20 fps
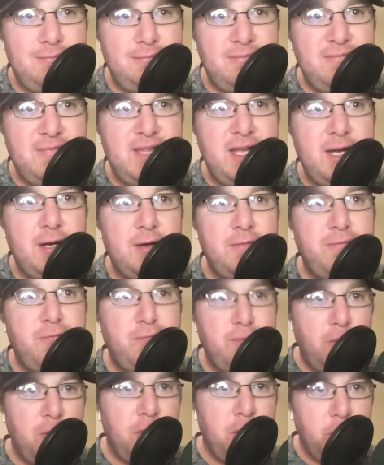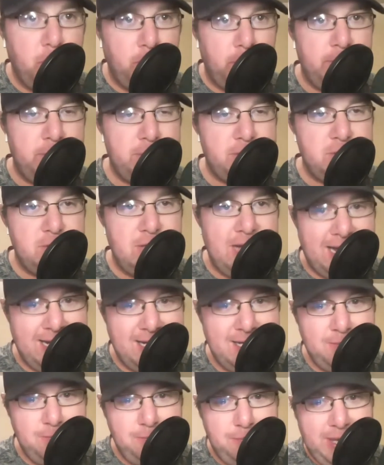their forwards had
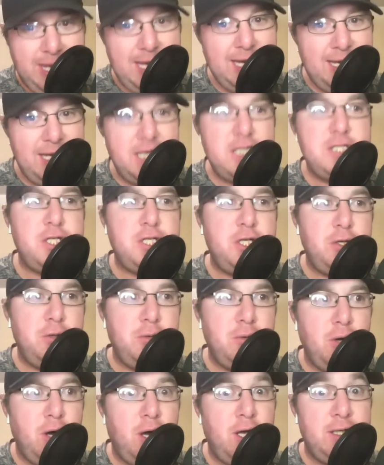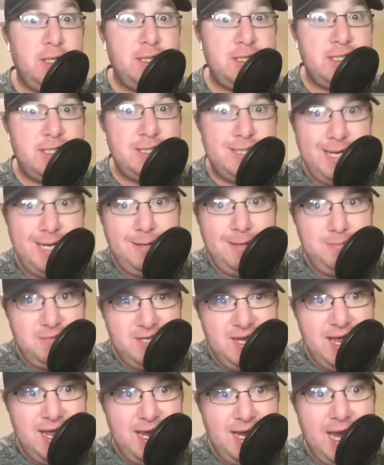a big issue on the same
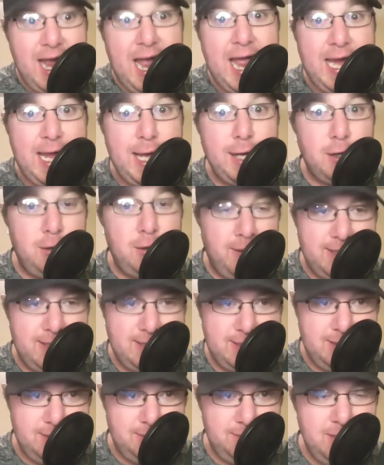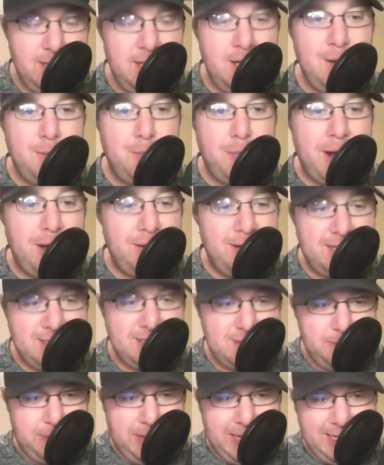day, and it cost them. Brown
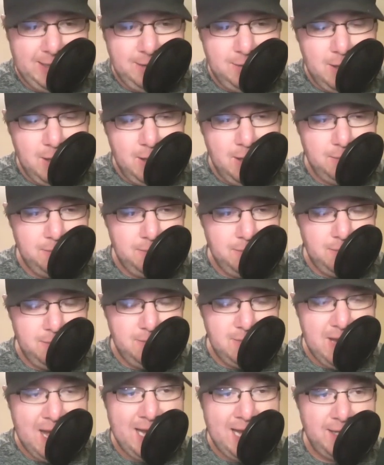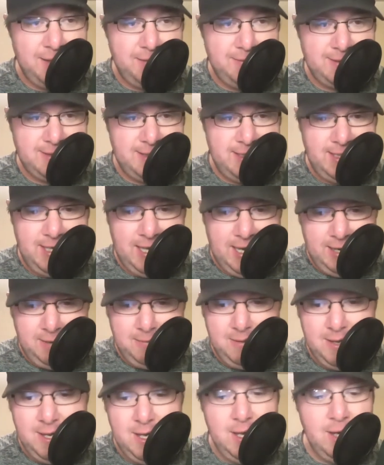has a bad accuracy game.